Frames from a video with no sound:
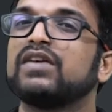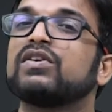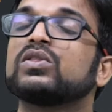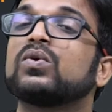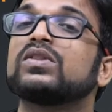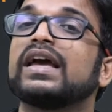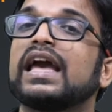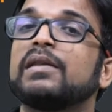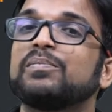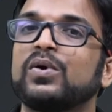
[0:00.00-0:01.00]
even though the
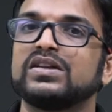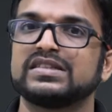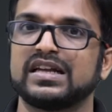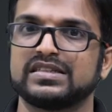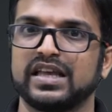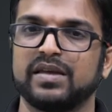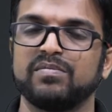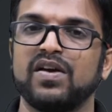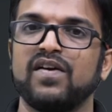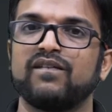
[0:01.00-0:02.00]
endpoints are
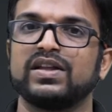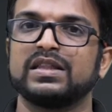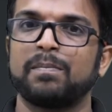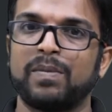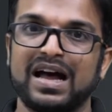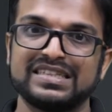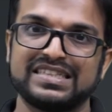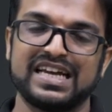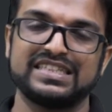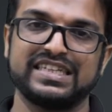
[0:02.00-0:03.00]
same, when the
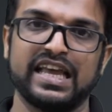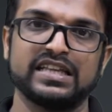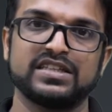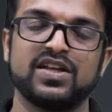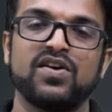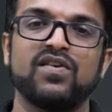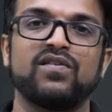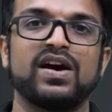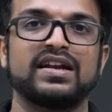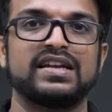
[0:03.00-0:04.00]
paths are changed,
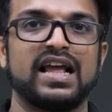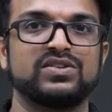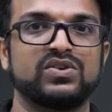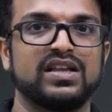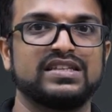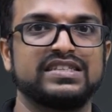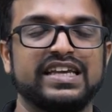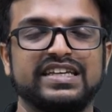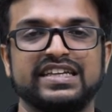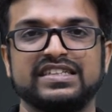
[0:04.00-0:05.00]
work transfer is
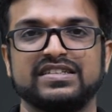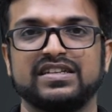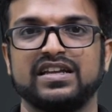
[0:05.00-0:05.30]
changing,